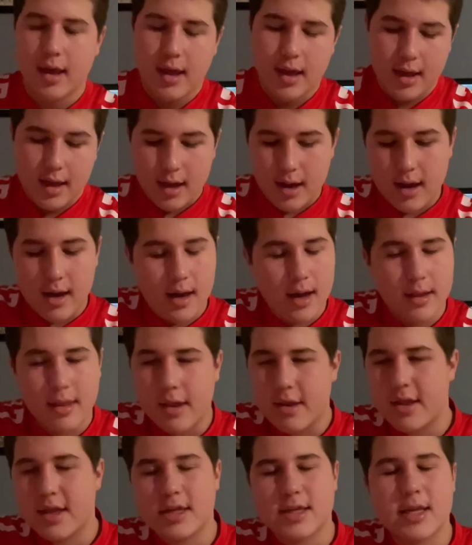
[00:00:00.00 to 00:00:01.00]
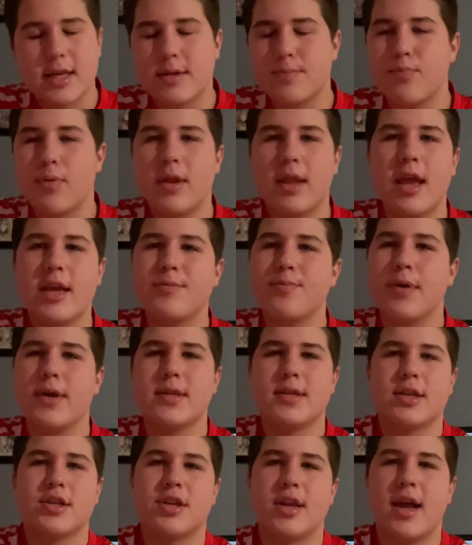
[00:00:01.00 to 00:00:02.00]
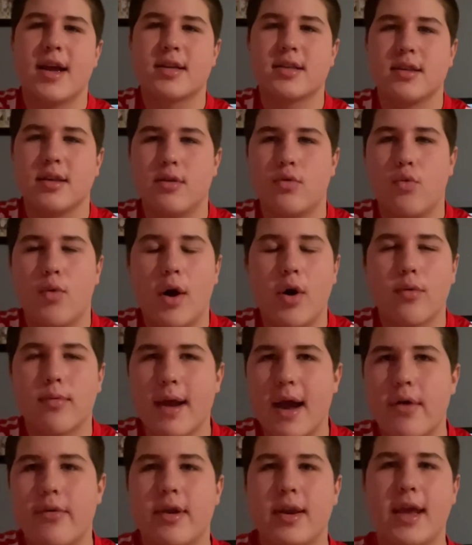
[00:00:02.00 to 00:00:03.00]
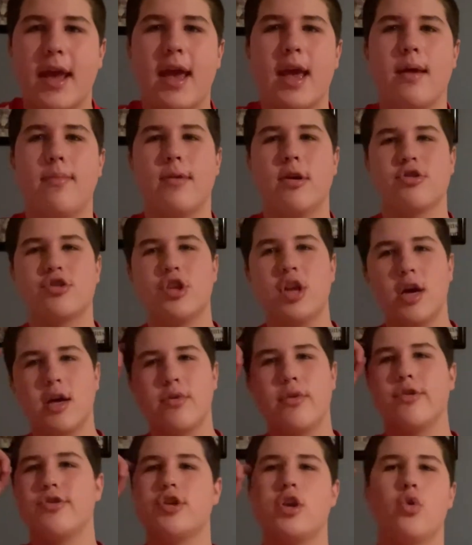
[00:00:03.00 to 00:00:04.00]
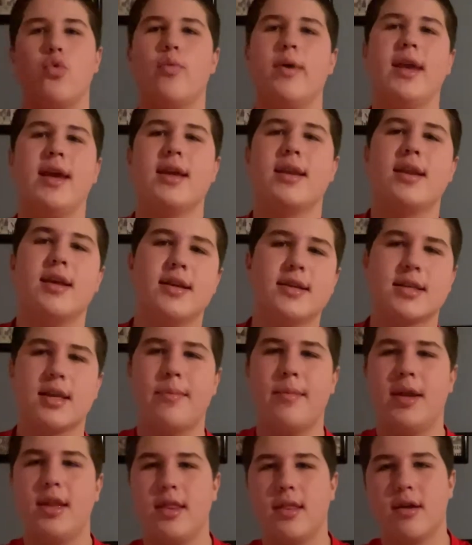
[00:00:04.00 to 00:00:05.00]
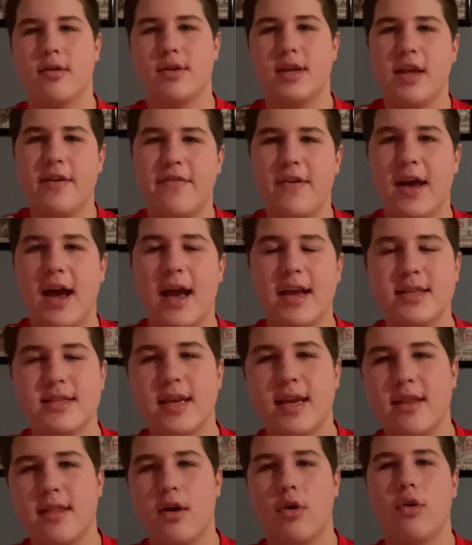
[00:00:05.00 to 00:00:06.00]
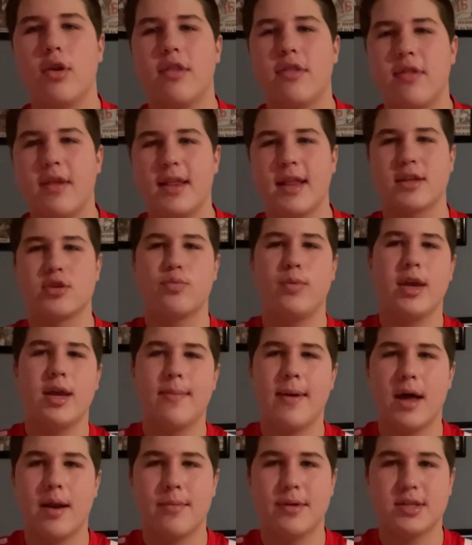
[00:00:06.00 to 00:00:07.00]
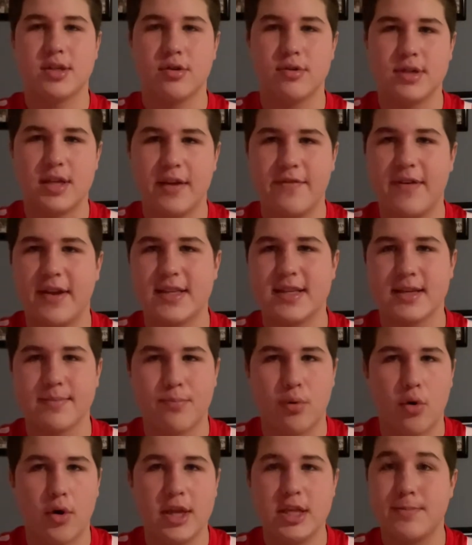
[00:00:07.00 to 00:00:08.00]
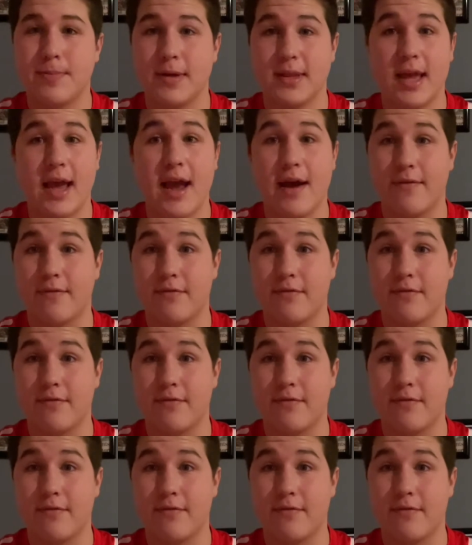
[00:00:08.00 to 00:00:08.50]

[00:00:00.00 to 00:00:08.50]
They just play such an excellent, well-rounded game. There's no weakness. Their defense. I say the only thing that's weak about them is their defensive points, but their